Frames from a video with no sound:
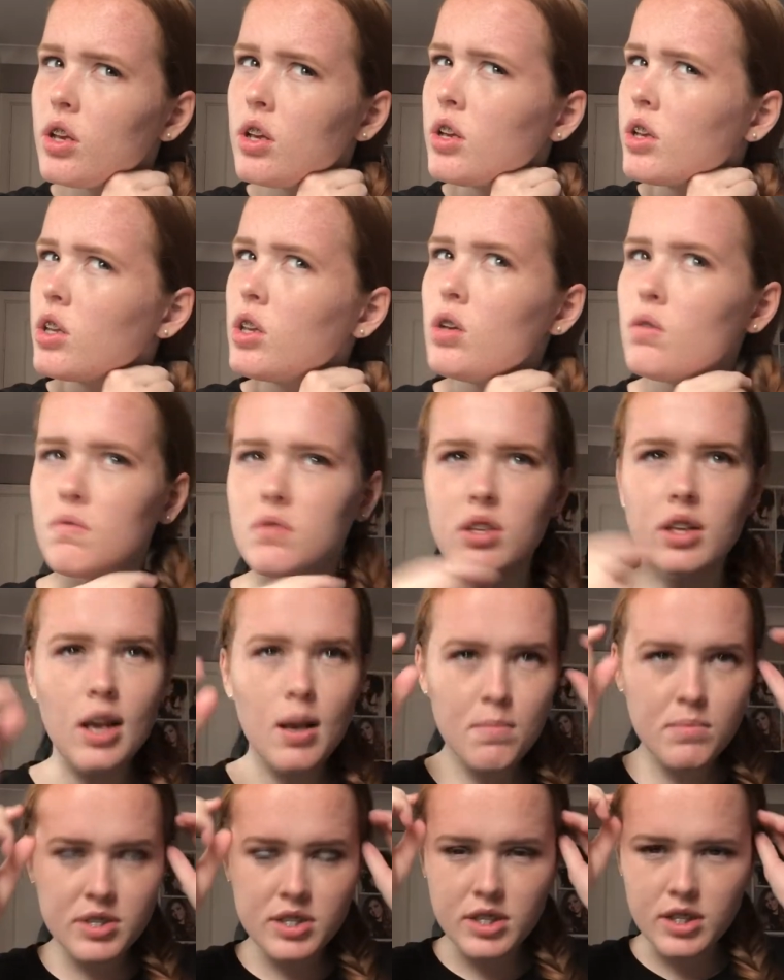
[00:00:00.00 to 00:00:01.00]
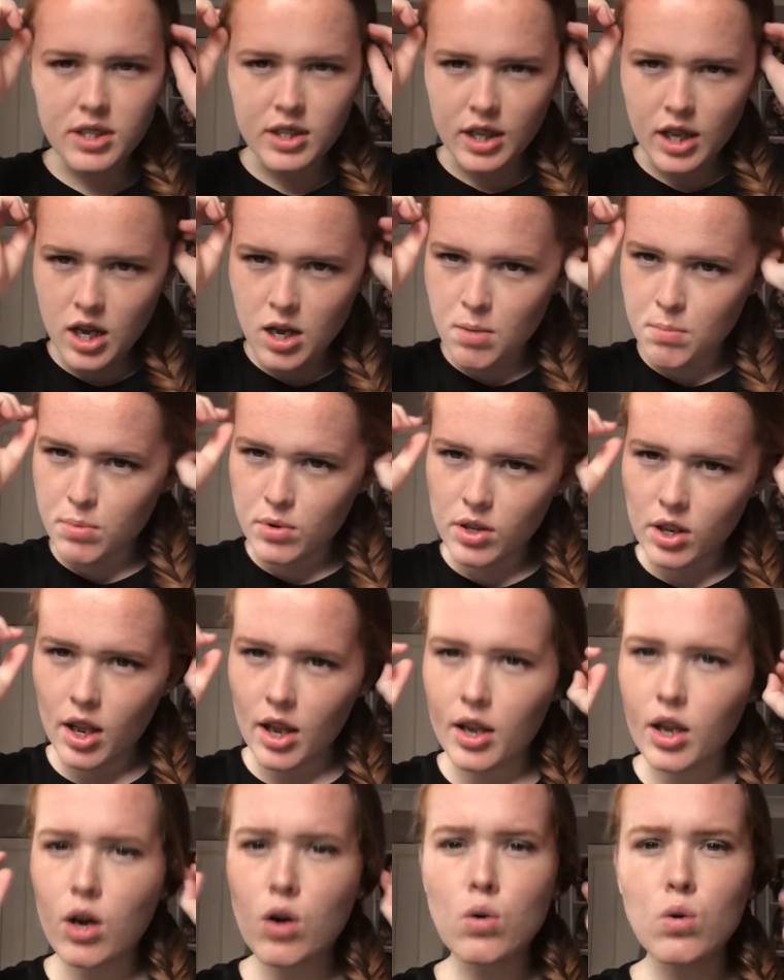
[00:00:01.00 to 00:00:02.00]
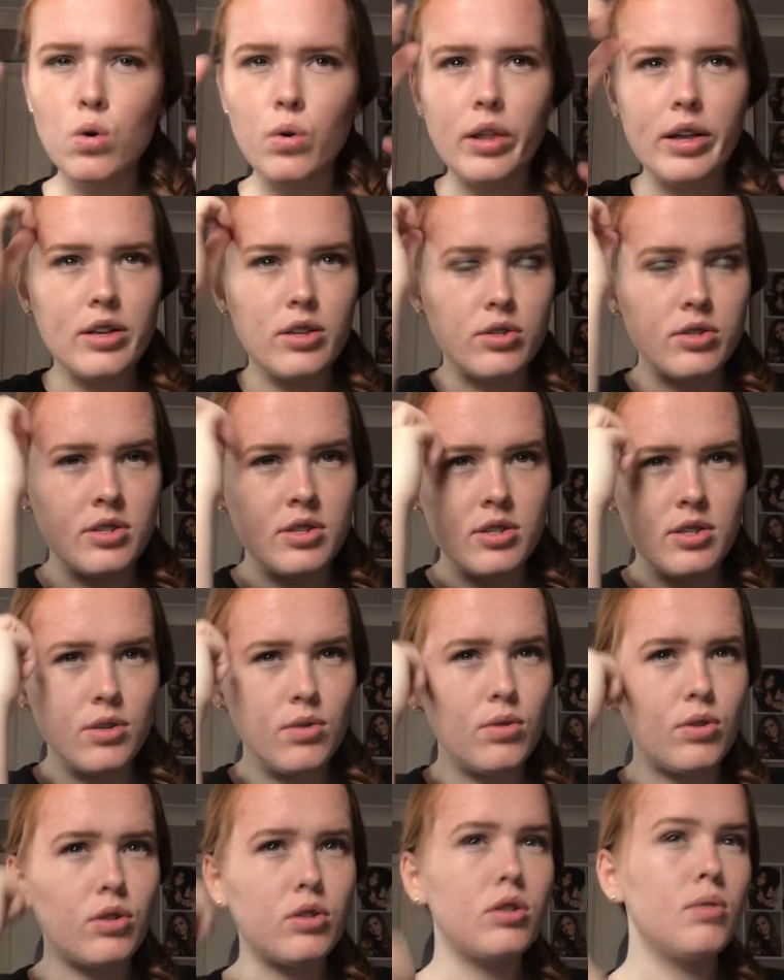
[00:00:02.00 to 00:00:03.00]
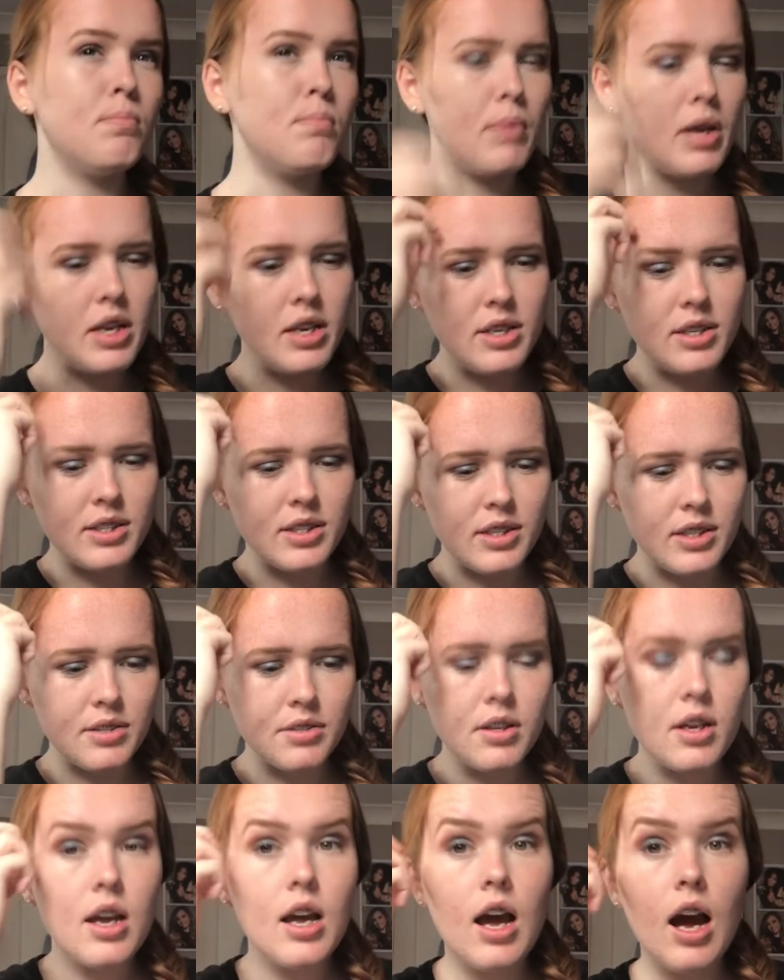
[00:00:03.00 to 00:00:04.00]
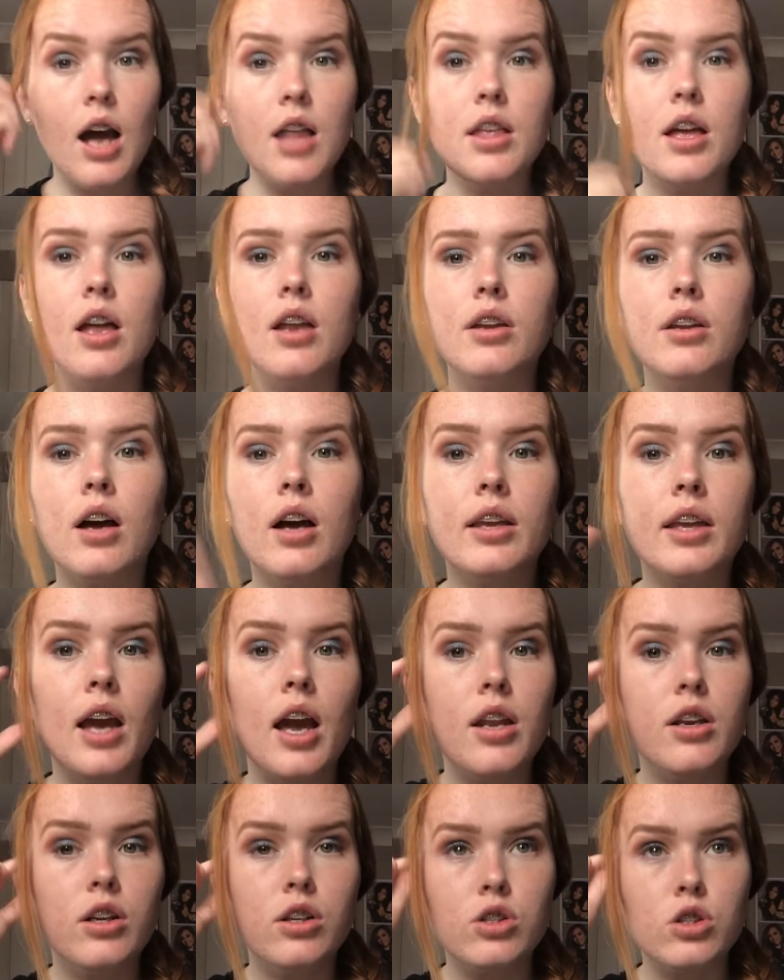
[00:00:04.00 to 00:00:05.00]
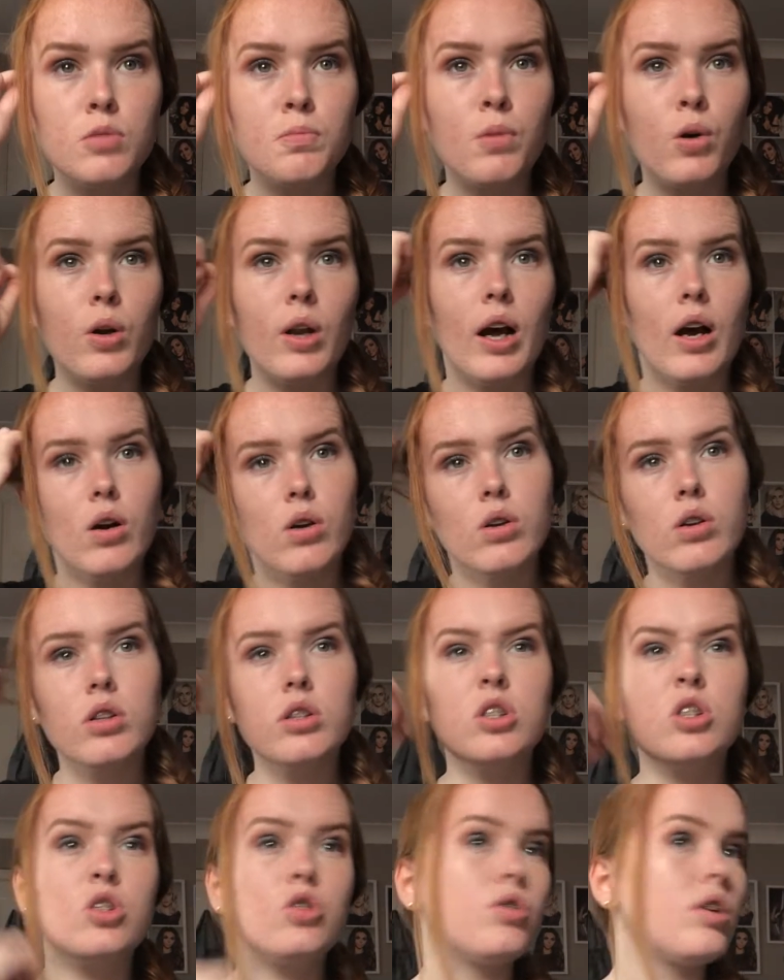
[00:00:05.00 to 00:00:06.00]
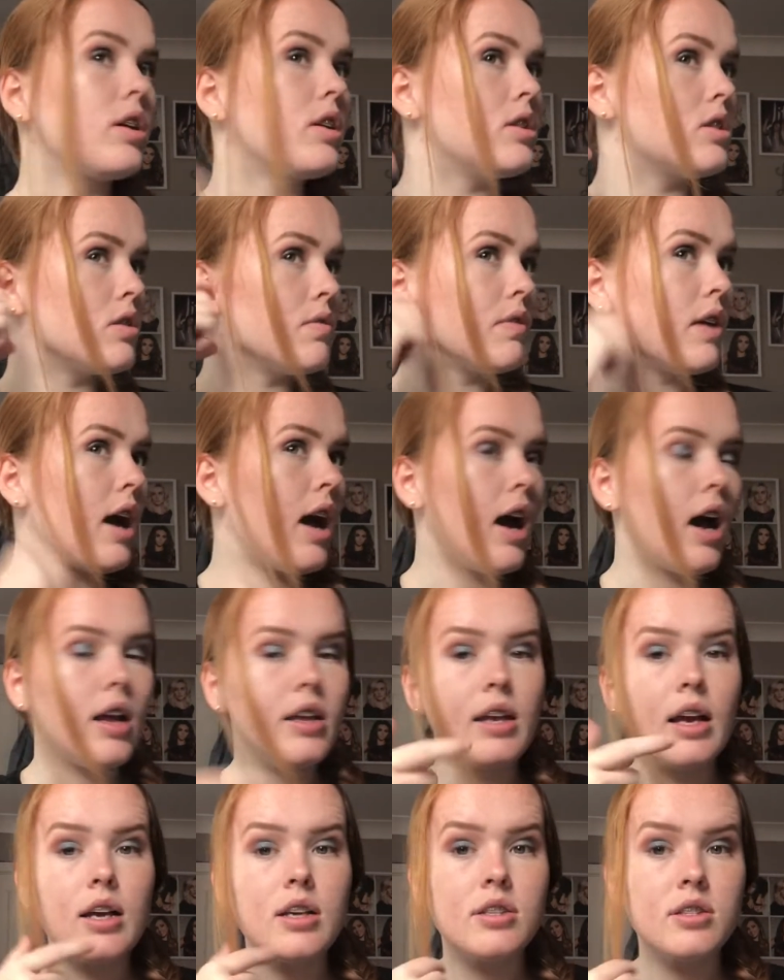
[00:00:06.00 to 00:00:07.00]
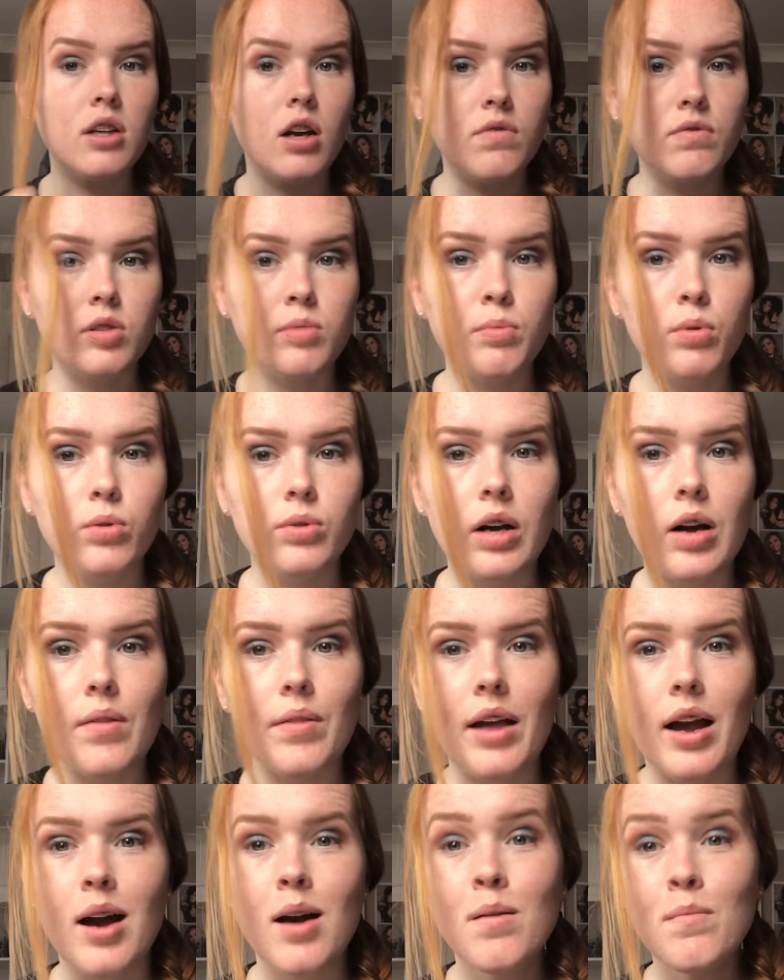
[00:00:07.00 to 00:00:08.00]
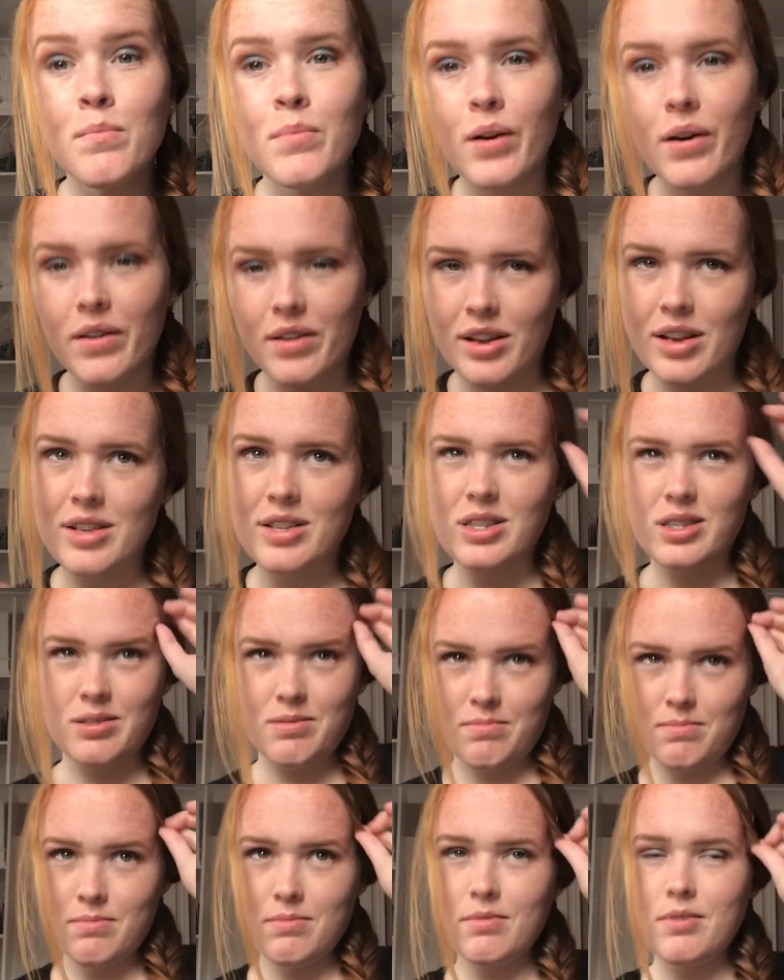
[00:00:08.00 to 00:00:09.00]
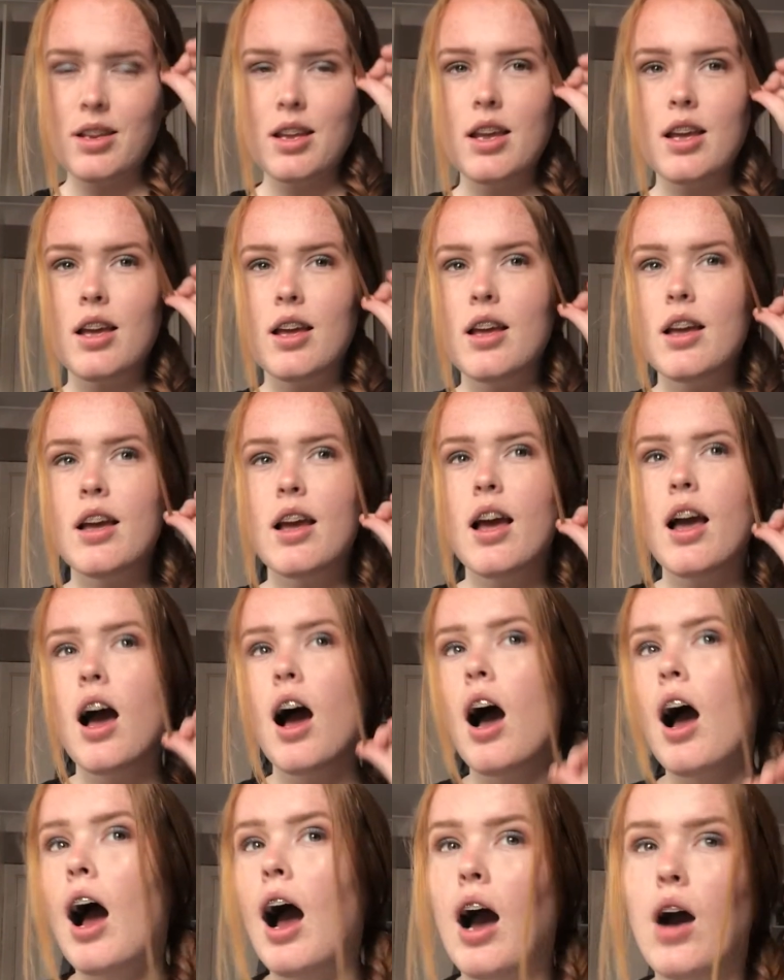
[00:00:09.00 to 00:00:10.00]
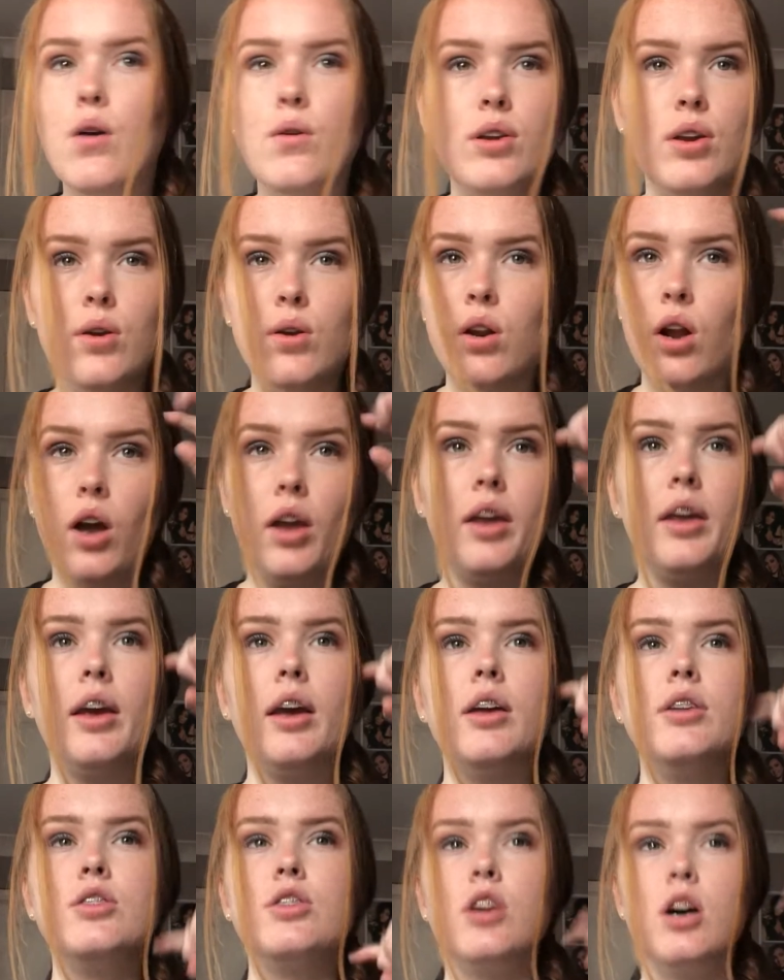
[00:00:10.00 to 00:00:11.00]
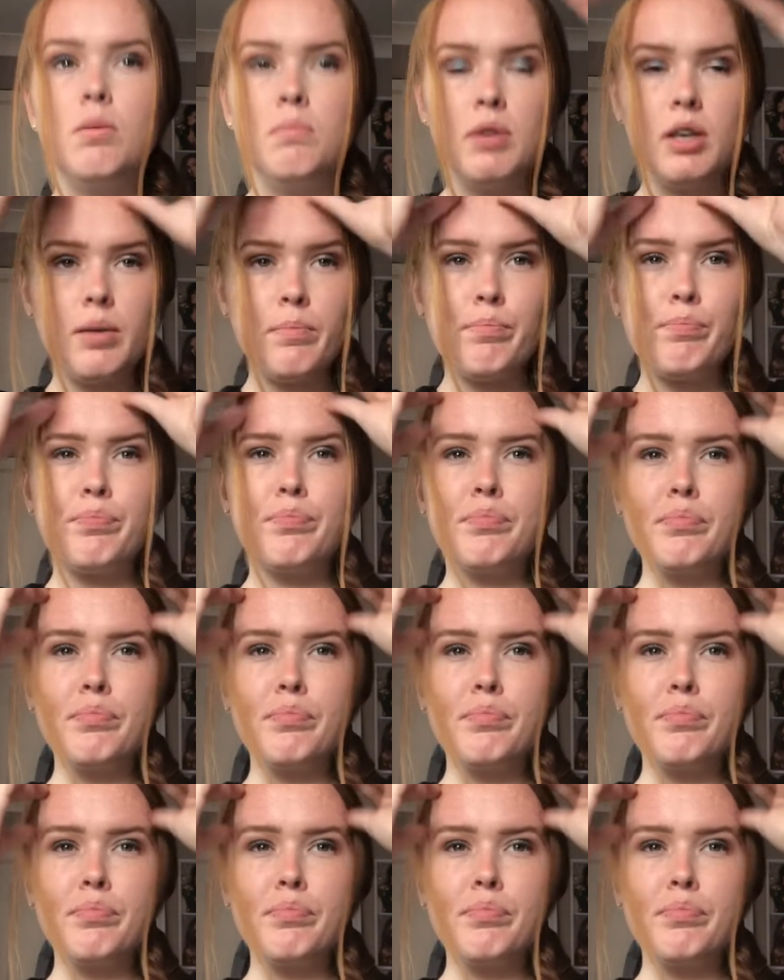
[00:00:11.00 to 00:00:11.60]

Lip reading: you've slept in that, but like, oh, that still looks amazing. And then again, just pull out strands of your hair. Yes, I've just pulled out that, but it's how you like it, do you know what I mean?